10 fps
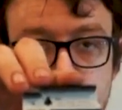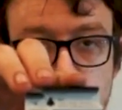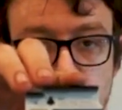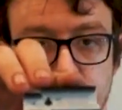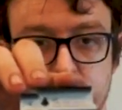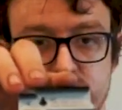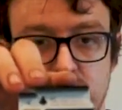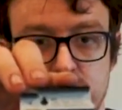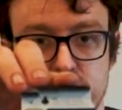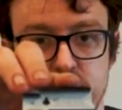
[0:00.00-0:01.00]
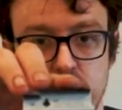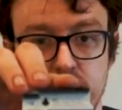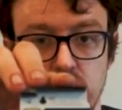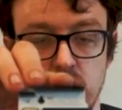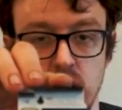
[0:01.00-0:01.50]
if you want to use that
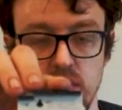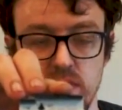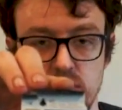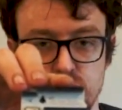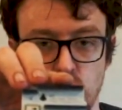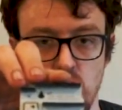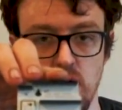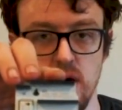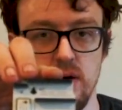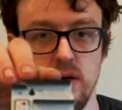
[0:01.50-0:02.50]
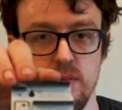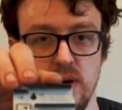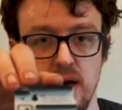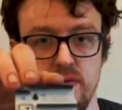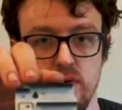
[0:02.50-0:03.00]
instead for a smaller
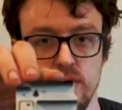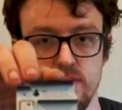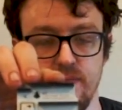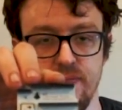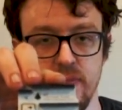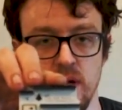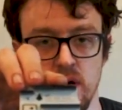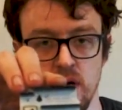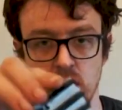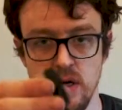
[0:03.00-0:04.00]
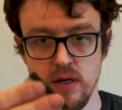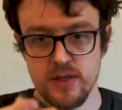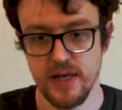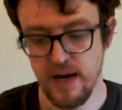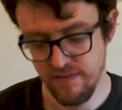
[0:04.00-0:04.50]
platform.
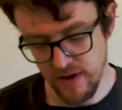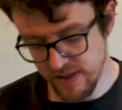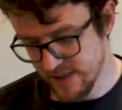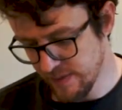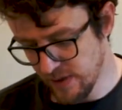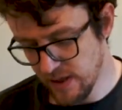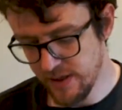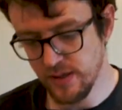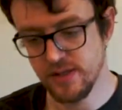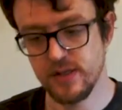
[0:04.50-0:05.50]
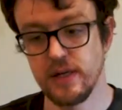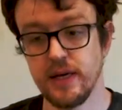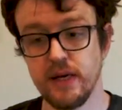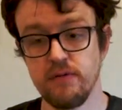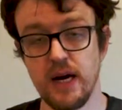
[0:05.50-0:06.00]
So yeah, very similar. It uses
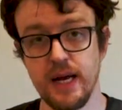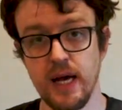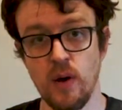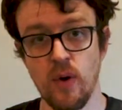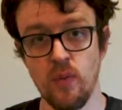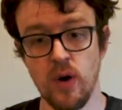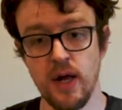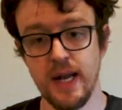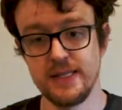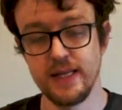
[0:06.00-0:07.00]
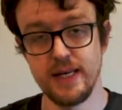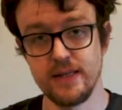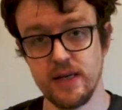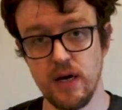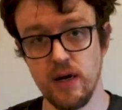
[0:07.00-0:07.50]
the RAC811, has the
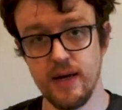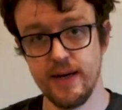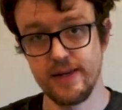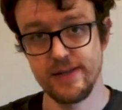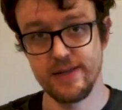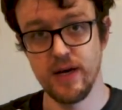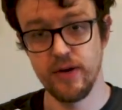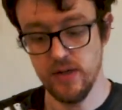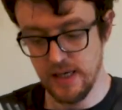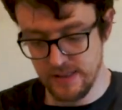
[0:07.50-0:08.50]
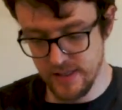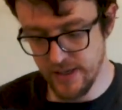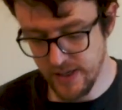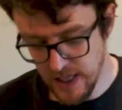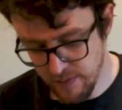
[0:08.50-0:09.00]
internal and external
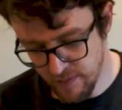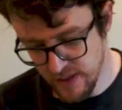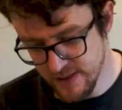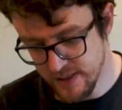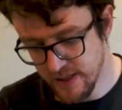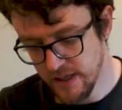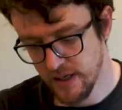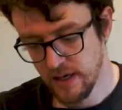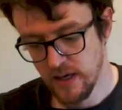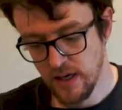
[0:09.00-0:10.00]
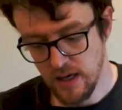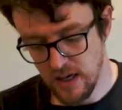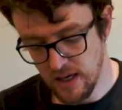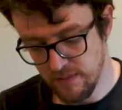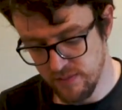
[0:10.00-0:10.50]
antenna capability.
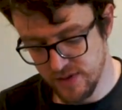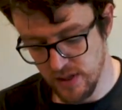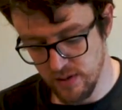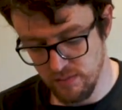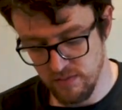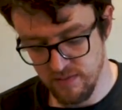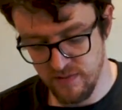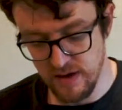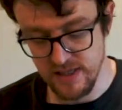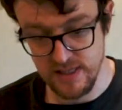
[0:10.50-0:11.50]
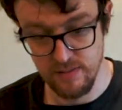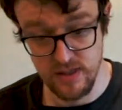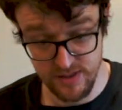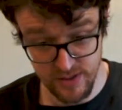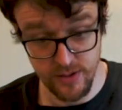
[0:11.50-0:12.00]
So very
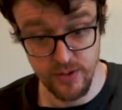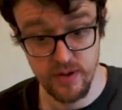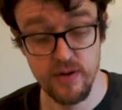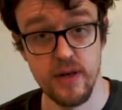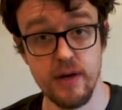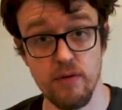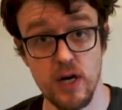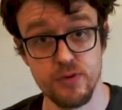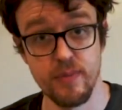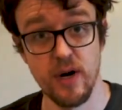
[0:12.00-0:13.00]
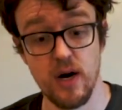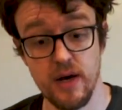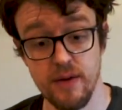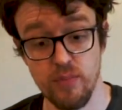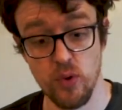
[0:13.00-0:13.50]
similar to the Raspberry
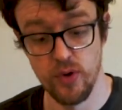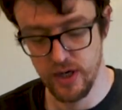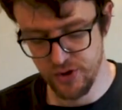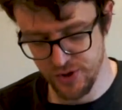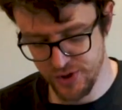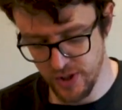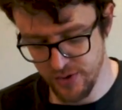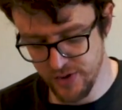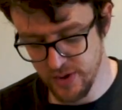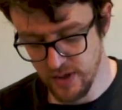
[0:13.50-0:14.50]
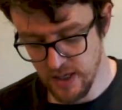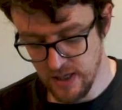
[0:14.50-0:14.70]
Pi board I just showed you,